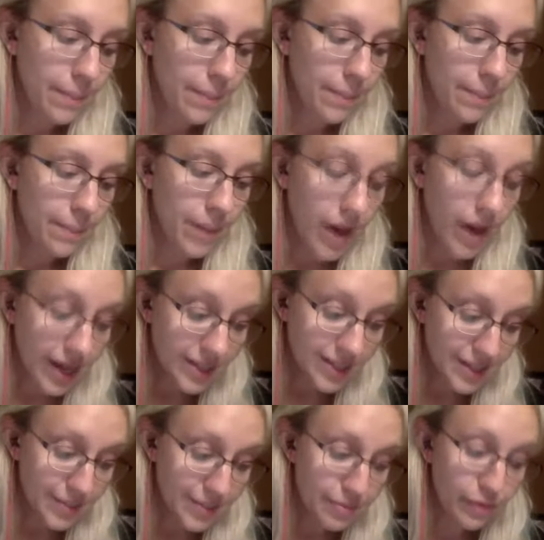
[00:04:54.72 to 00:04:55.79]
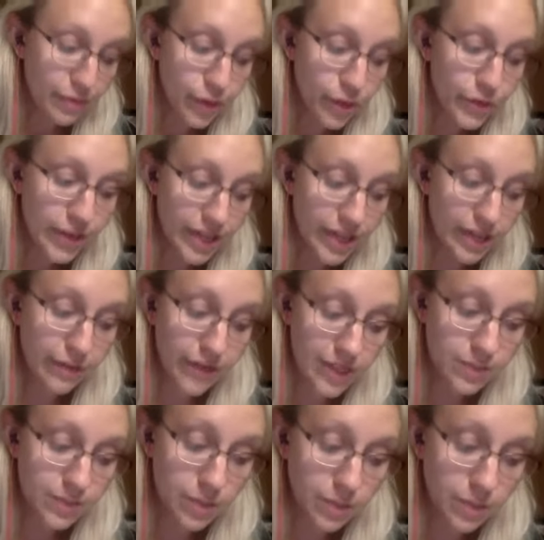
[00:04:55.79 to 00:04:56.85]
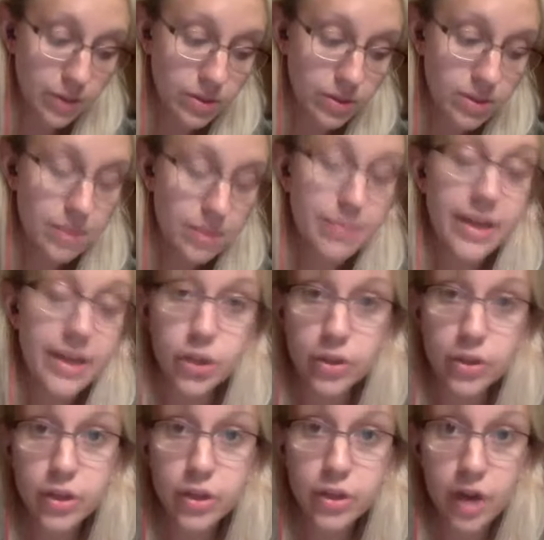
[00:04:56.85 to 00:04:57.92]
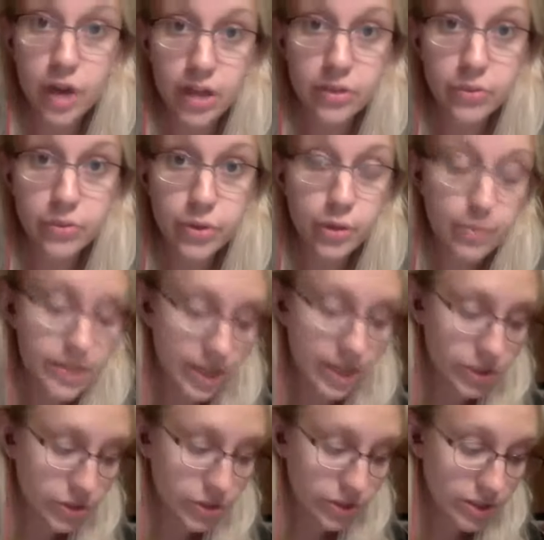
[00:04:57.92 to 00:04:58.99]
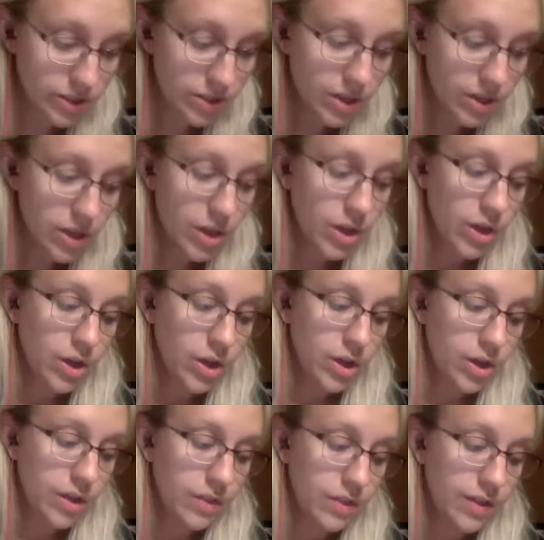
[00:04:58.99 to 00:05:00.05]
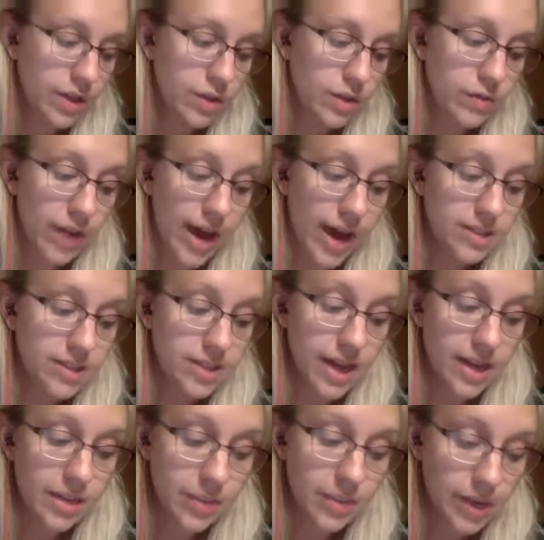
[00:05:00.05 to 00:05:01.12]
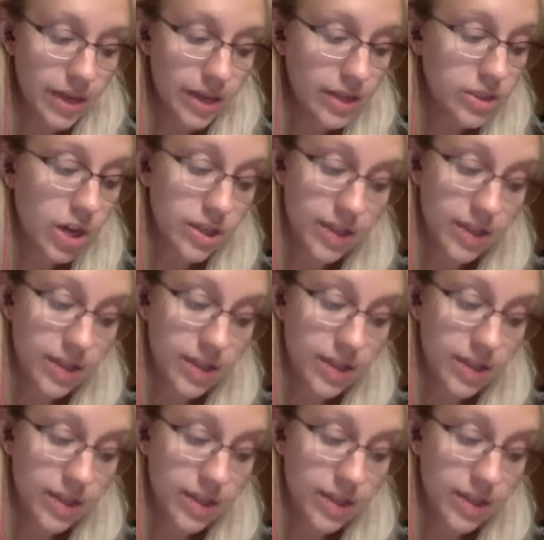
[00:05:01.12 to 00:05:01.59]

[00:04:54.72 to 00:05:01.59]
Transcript: But before creating a Facebook post, make sure that you've gone through your potentials, that you've asked anybody and talked to